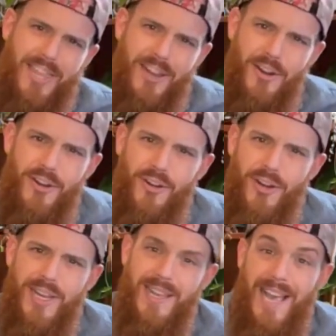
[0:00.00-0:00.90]
a theater
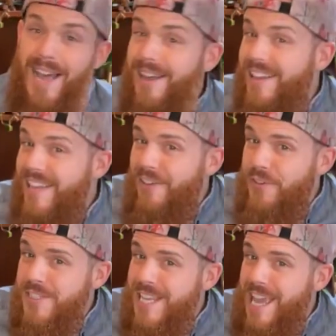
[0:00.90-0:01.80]
degree. Not
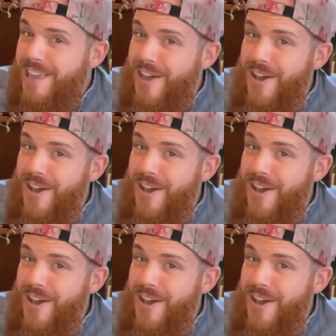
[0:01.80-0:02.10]
for singing